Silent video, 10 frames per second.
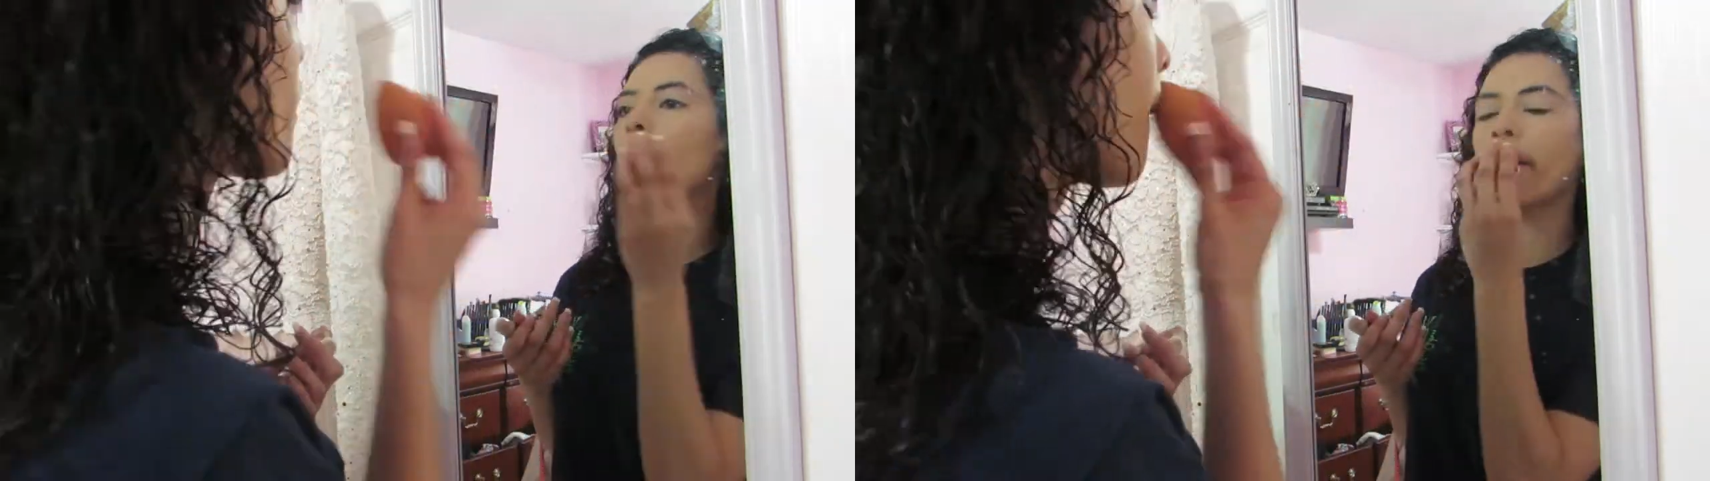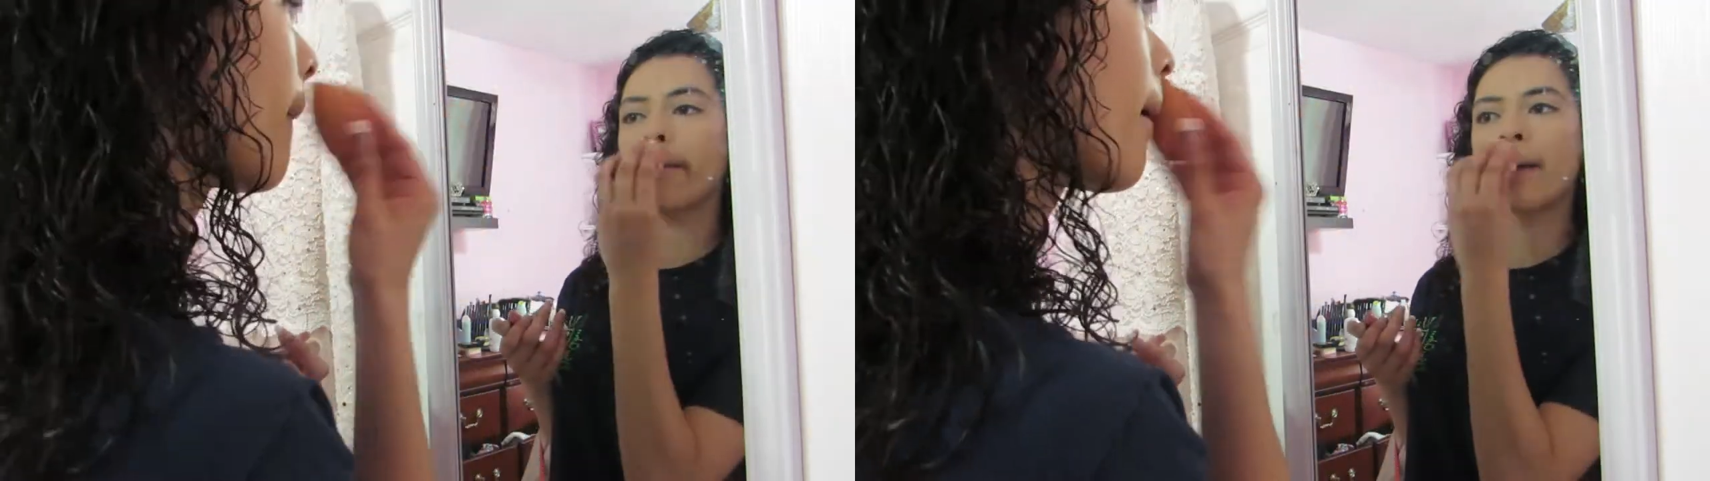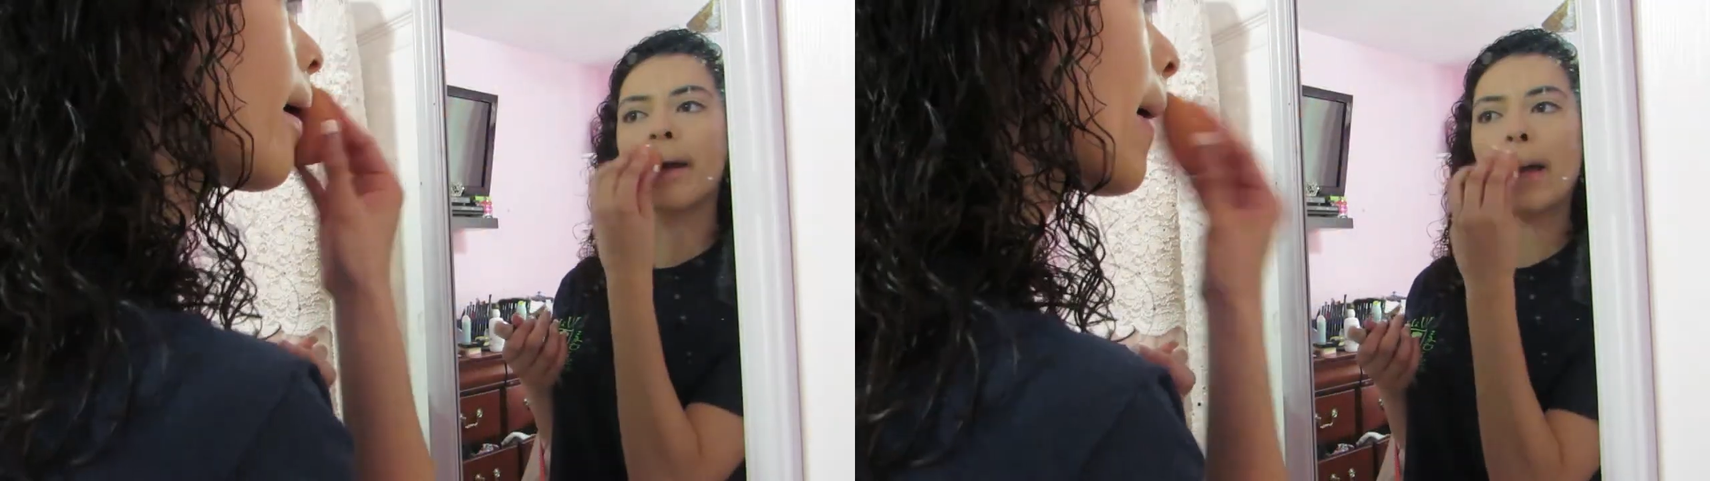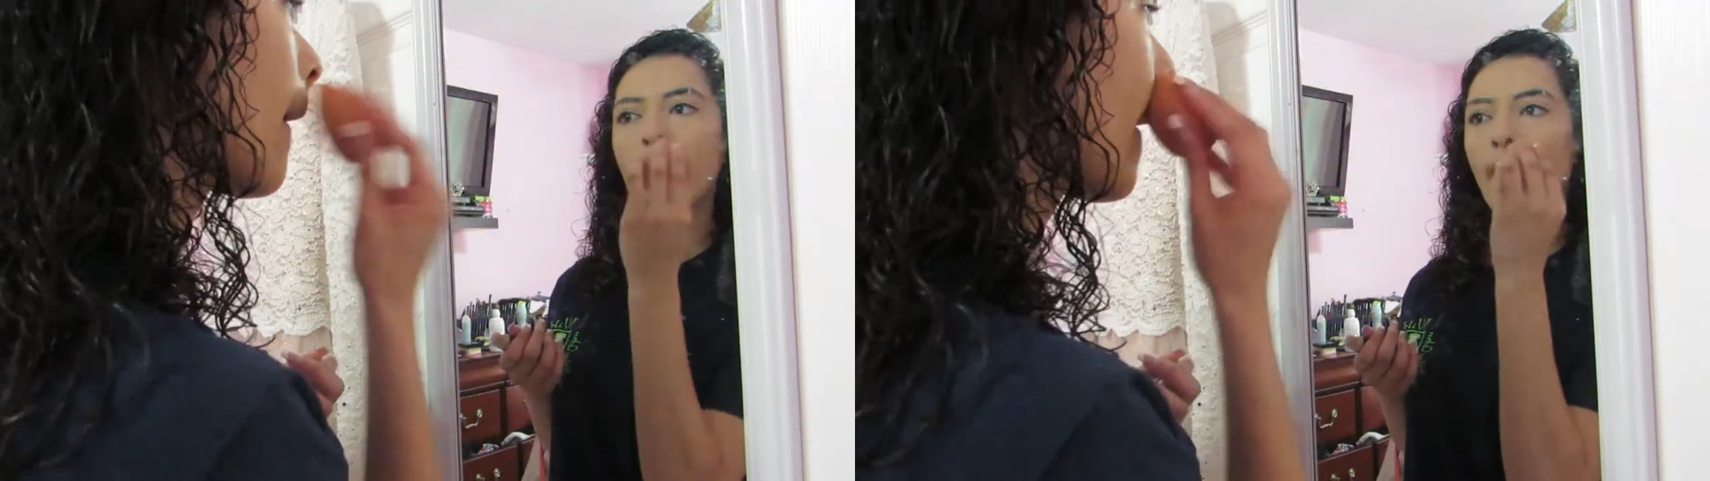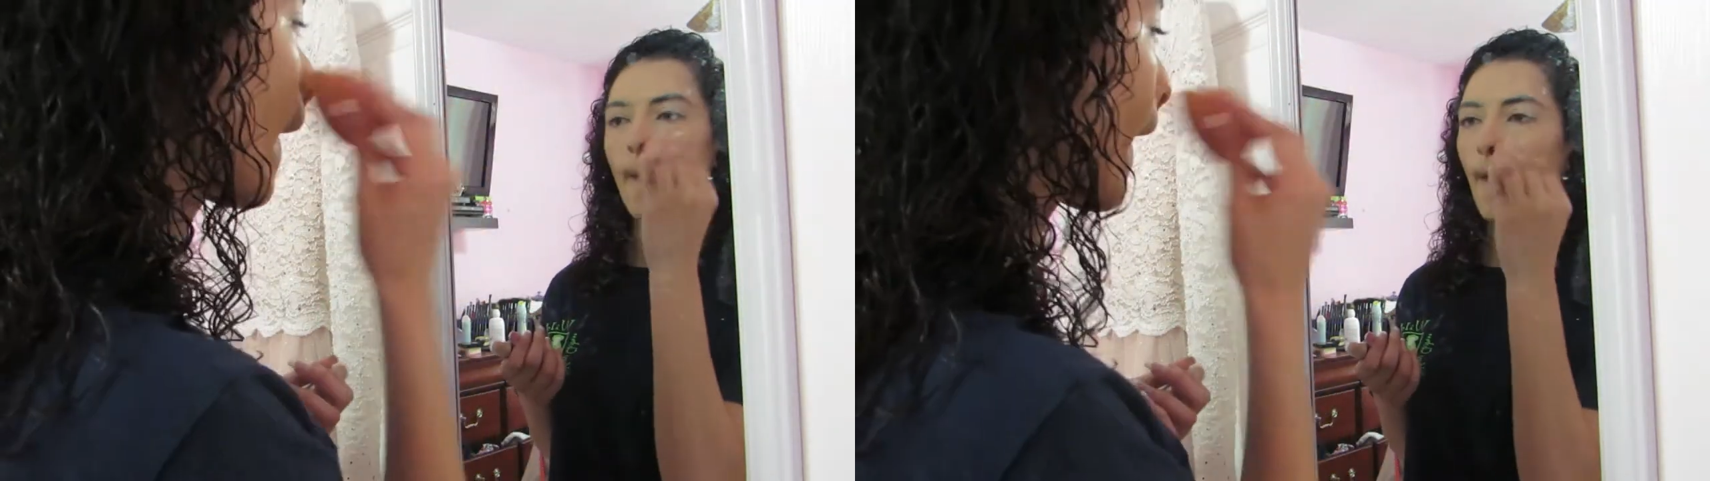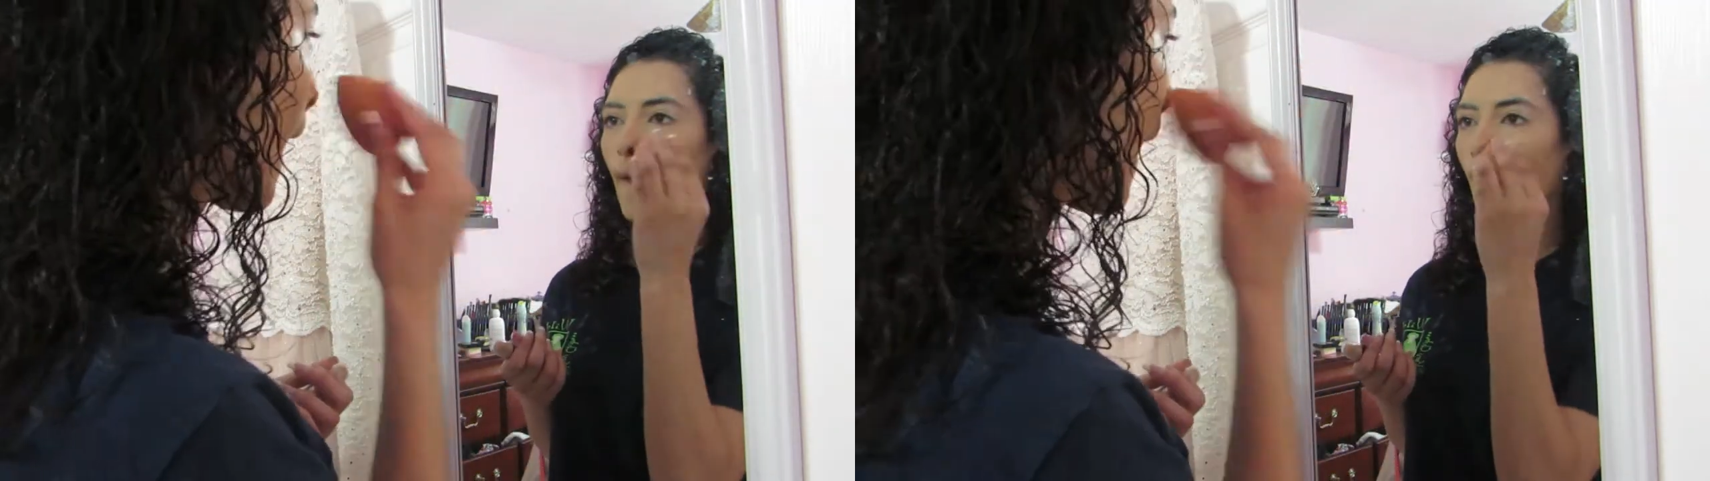that I wanted to do.